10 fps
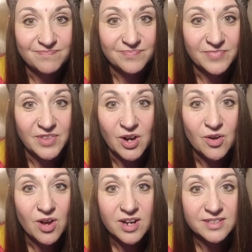they're
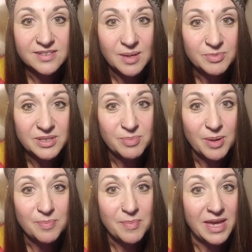not accepted by
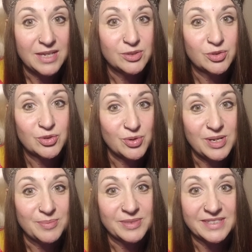
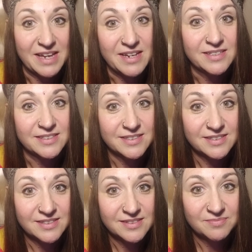mainstream
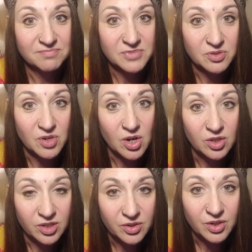science. So they're
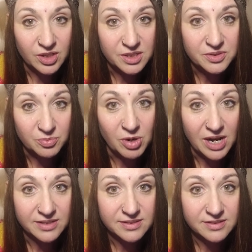literally
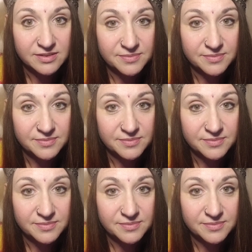suppressed.